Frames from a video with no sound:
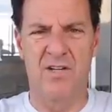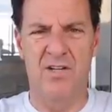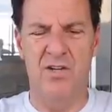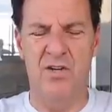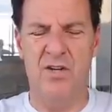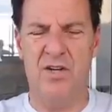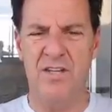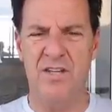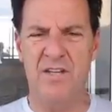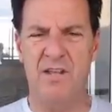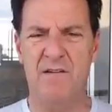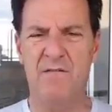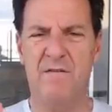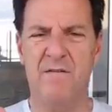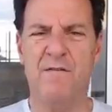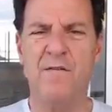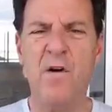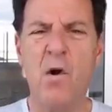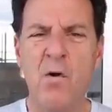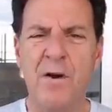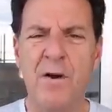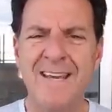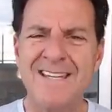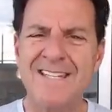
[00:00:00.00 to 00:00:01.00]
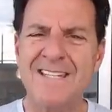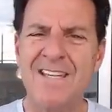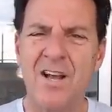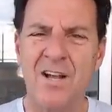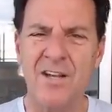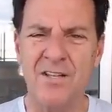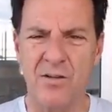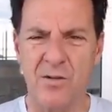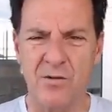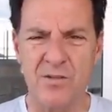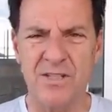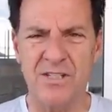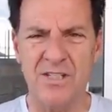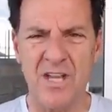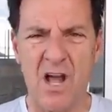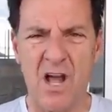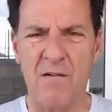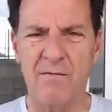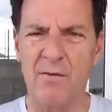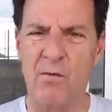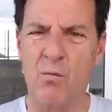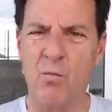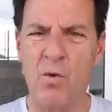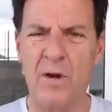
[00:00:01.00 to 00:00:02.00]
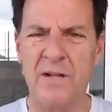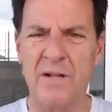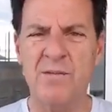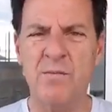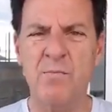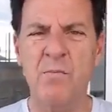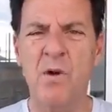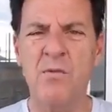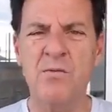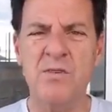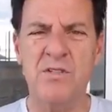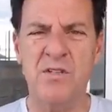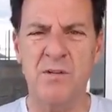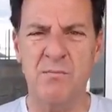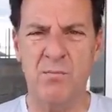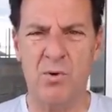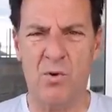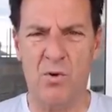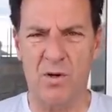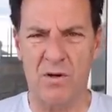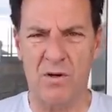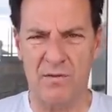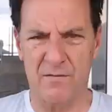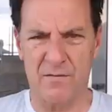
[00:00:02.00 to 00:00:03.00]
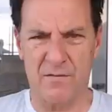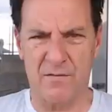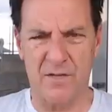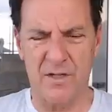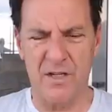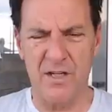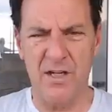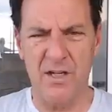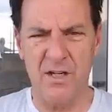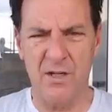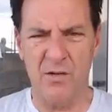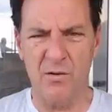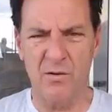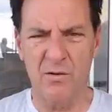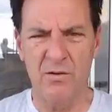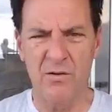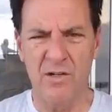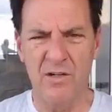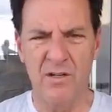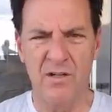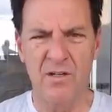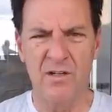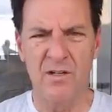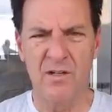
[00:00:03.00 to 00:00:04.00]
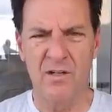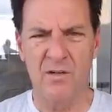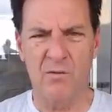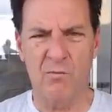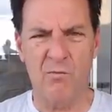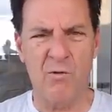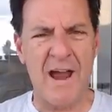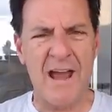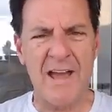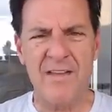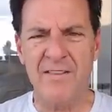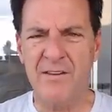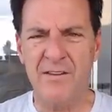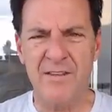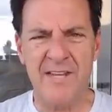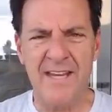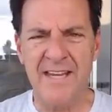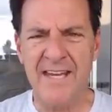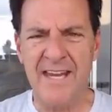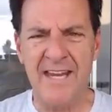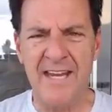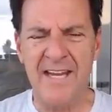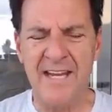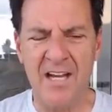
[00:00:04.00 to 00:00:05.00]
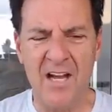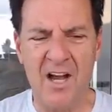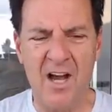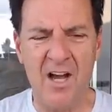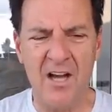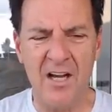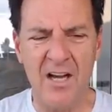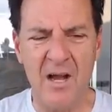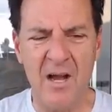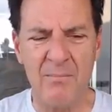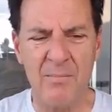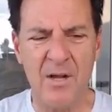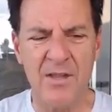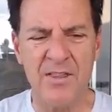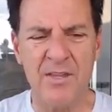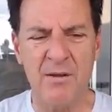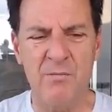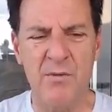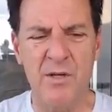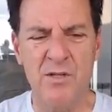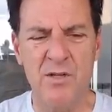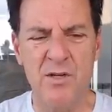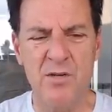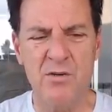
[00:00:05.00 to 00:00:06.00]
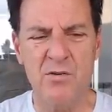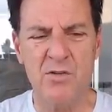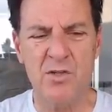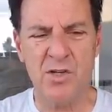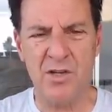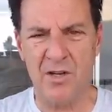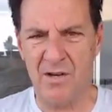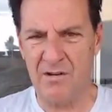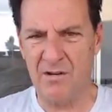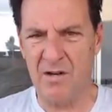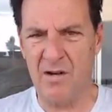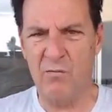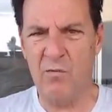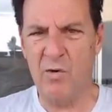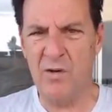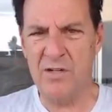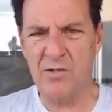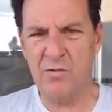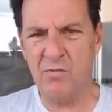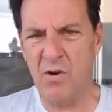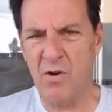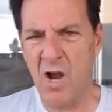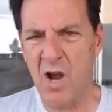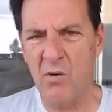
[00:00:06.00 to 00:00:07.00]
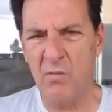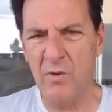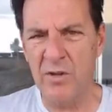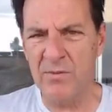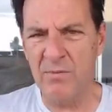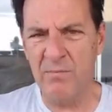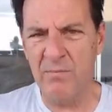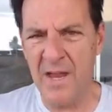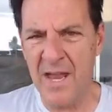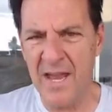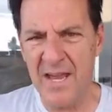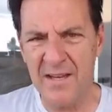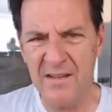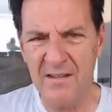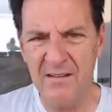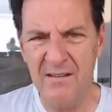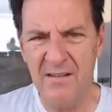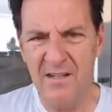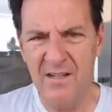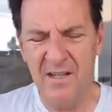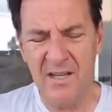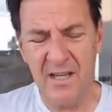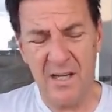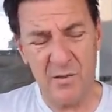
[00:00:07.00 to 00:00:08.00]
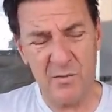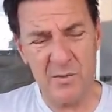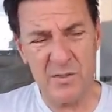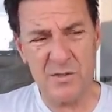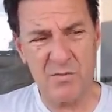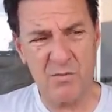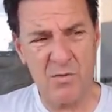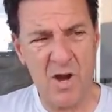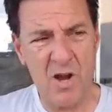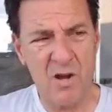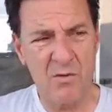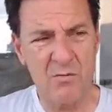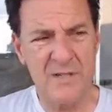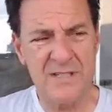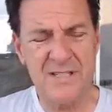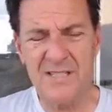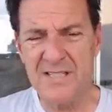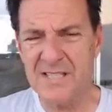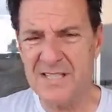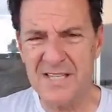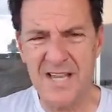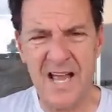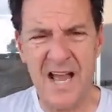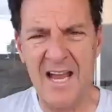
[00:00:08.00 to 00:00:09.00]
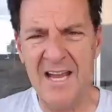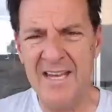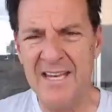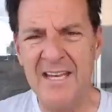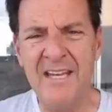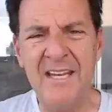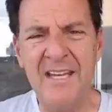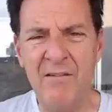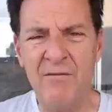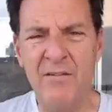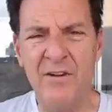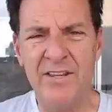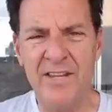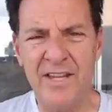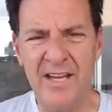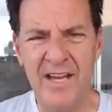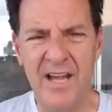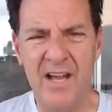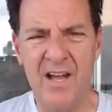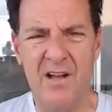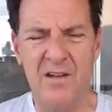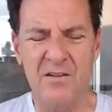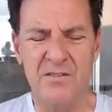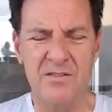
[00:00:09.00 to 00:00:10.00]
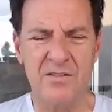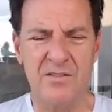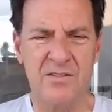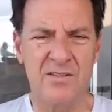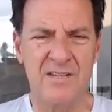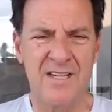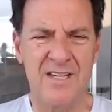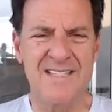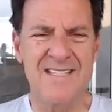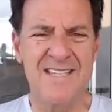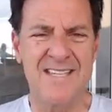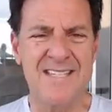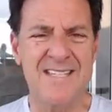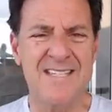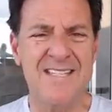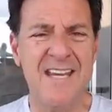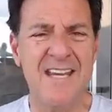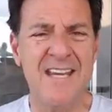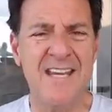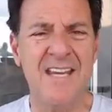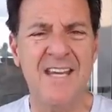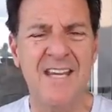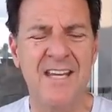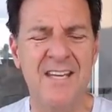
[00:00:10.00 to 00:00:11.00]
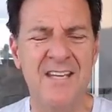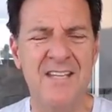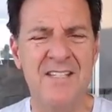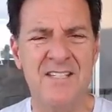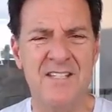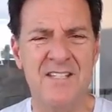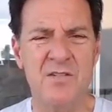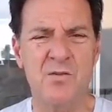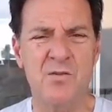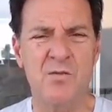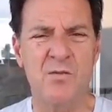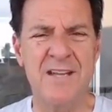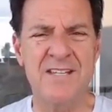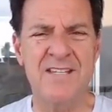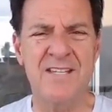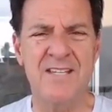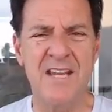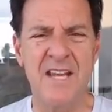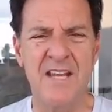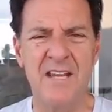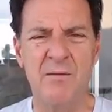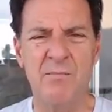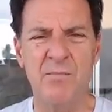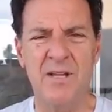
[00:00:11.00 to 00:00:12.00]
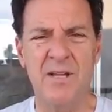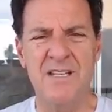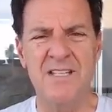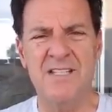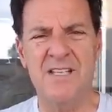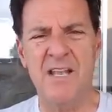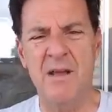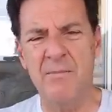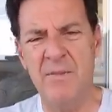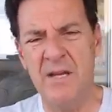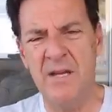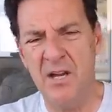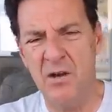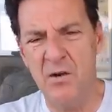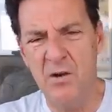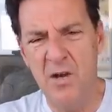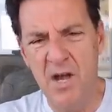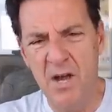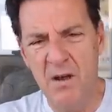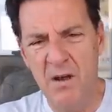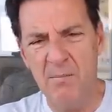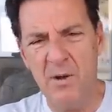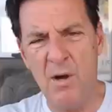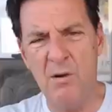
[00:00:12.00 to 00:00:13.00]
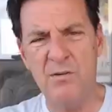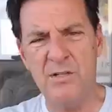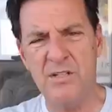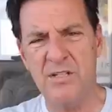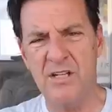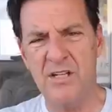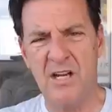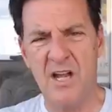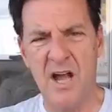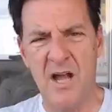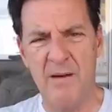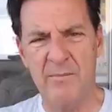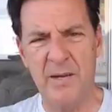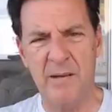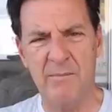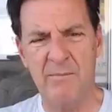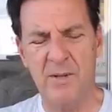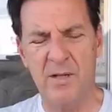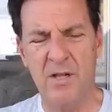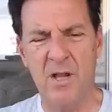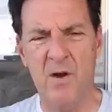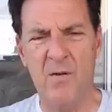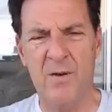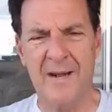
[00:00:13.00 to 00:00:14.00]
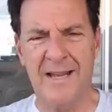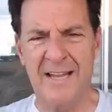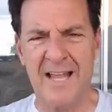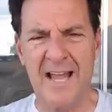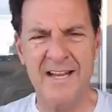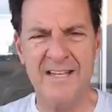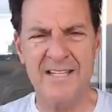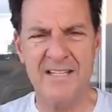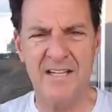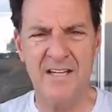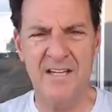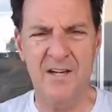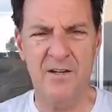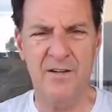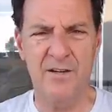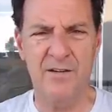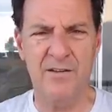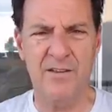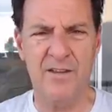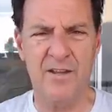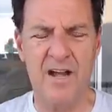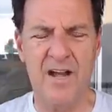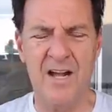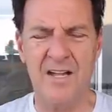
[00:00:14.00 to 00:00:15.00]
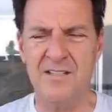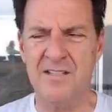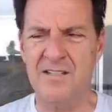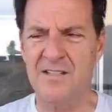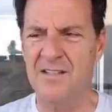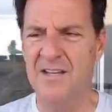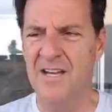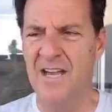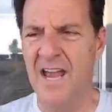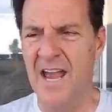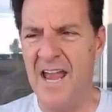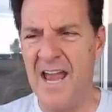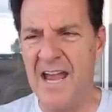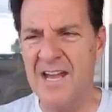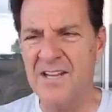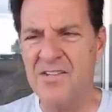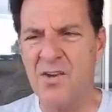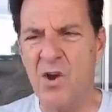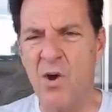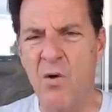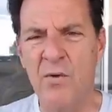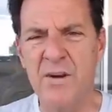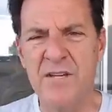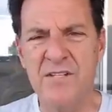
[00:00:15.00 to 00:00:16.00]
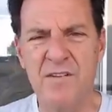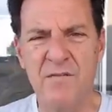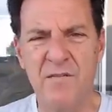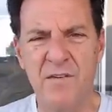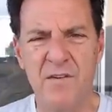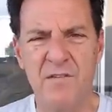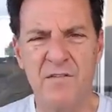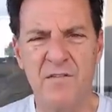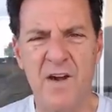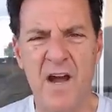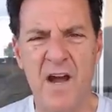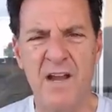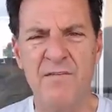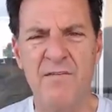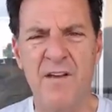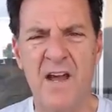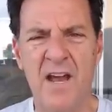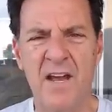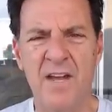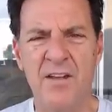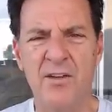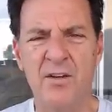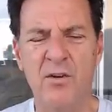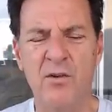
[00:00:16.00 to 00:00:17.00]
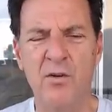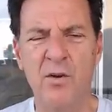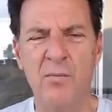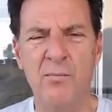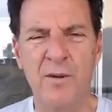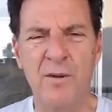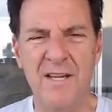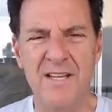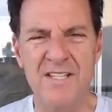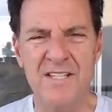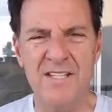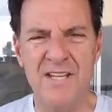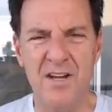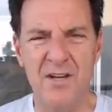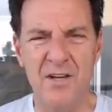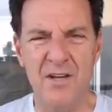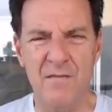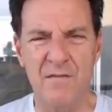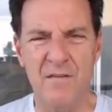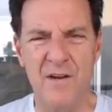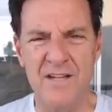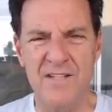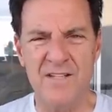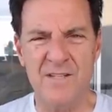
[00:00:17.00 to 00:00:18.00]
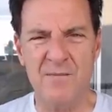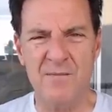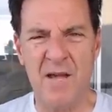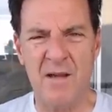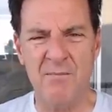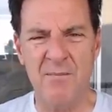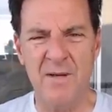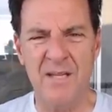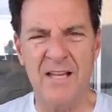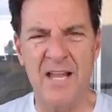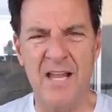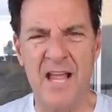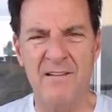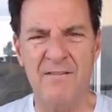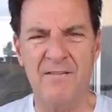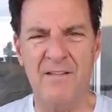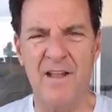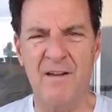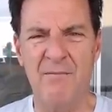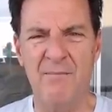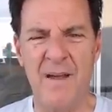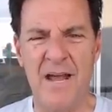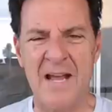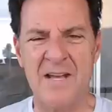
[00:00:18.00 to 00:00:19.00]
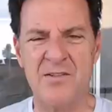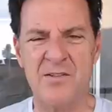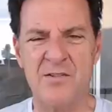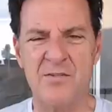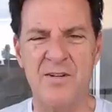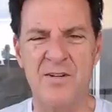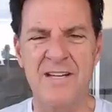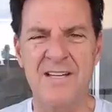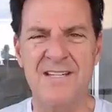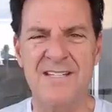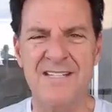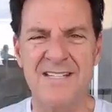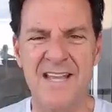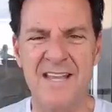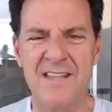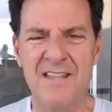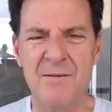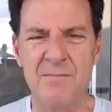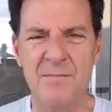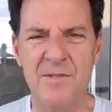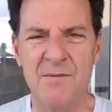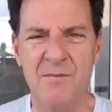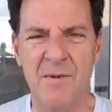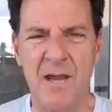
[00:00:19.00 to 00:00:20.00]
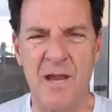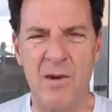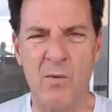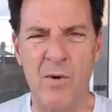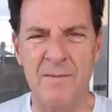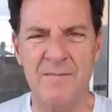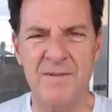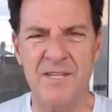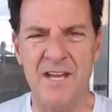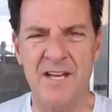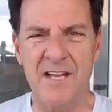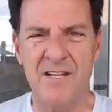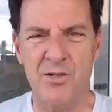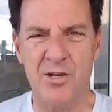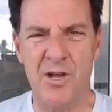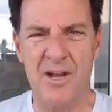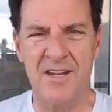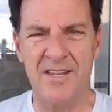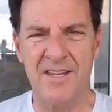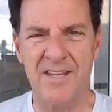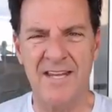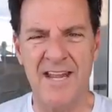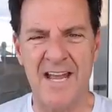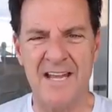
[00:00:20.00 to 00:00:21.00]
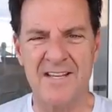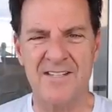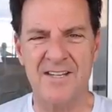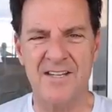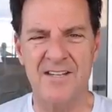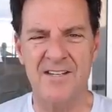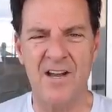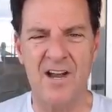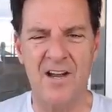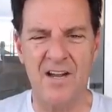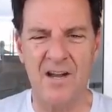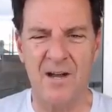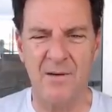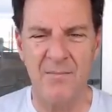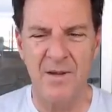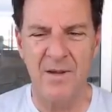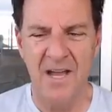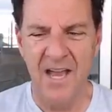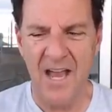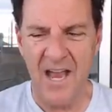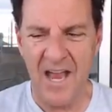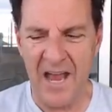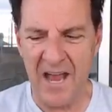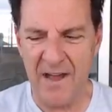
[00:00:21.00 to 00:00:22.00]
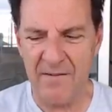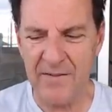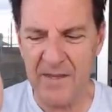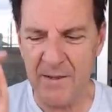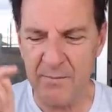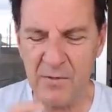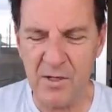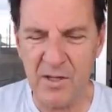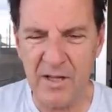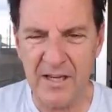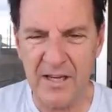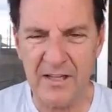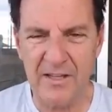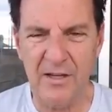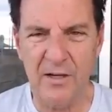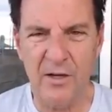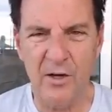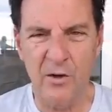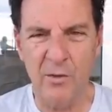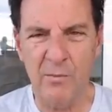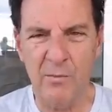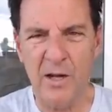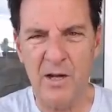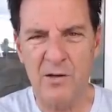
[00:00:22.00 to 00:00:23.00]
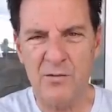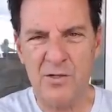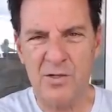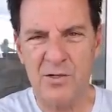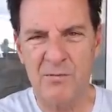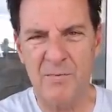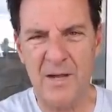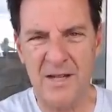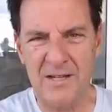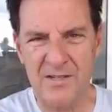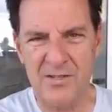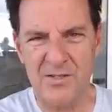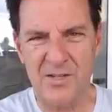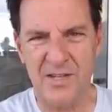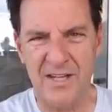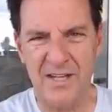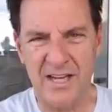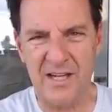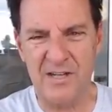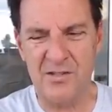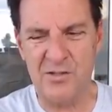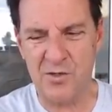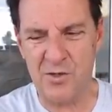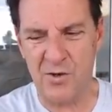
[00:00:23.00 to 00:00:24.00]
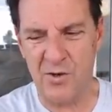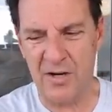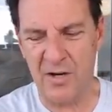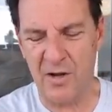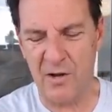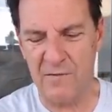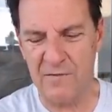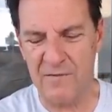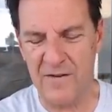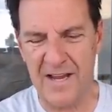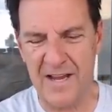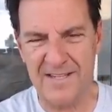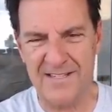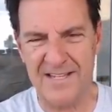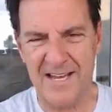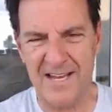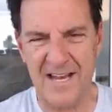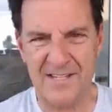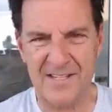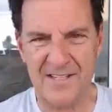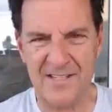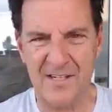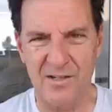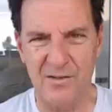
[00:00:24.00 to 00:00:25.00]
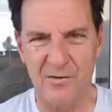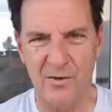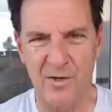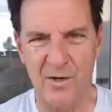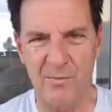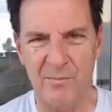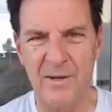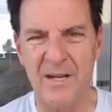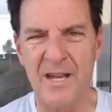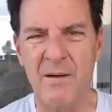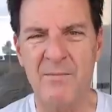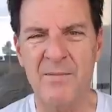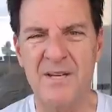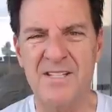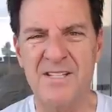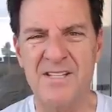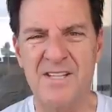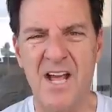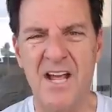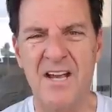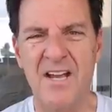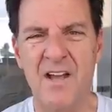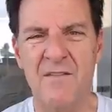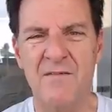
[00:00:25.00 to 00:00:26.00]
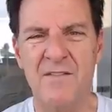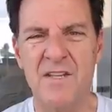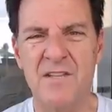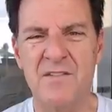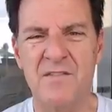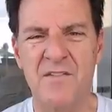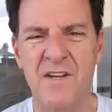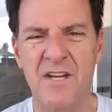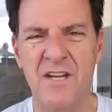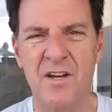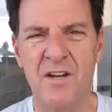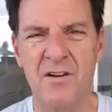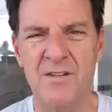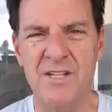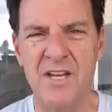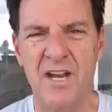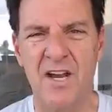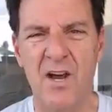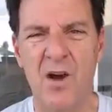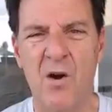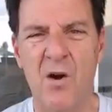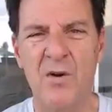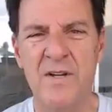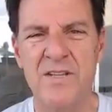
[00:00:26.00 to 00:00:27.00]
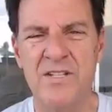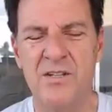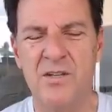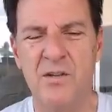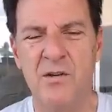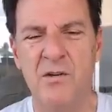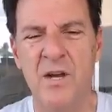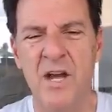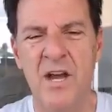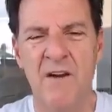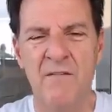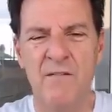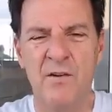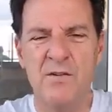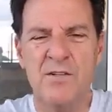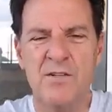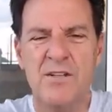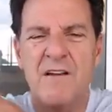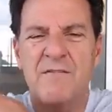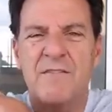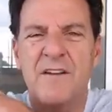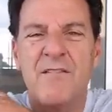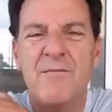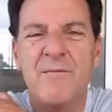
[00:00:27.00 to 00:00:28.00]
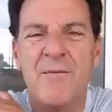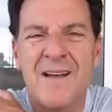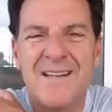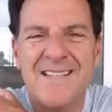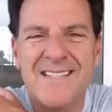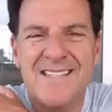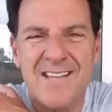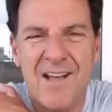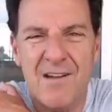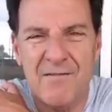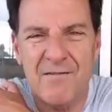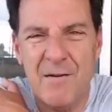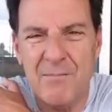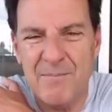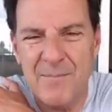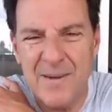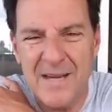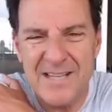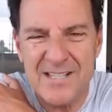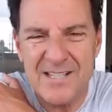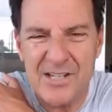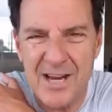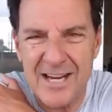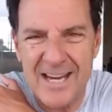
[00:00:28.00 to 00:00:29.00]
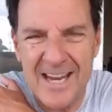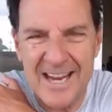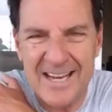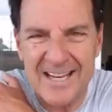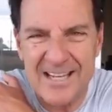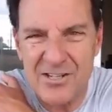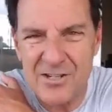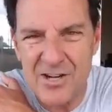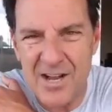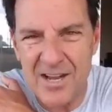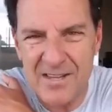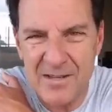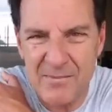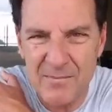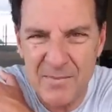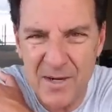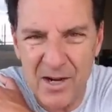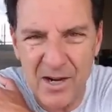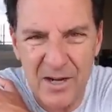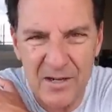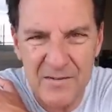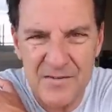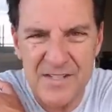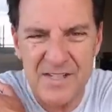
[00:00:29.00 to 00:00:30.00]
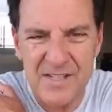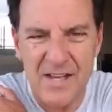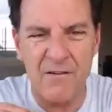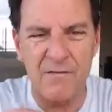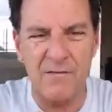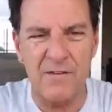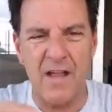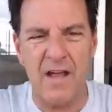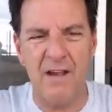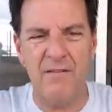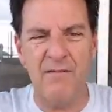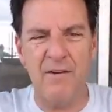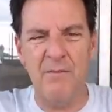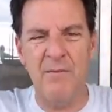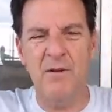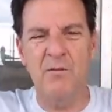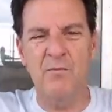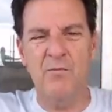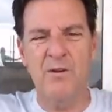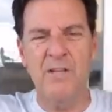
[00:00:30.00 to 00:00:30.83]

you can then focus on yourself and what's most important for you rather than getting hung up on the minutia of what's wrong with men what's wrong with society and everything else? Is this sinking in? Is this resonating? Please let me know. Post a comment below. I'd like to hear your thoughts. As always, if you find value in the group, please tell your friends about Midlife Love Mastery. Send them to my website, jonathonaslay.com. Have them click the group coaching button so they can join our fantastic group. And I'm going to sign off this video as I always do. First off, giving myself a big, gigantic Jonathan Barrett of self-love. I'm going to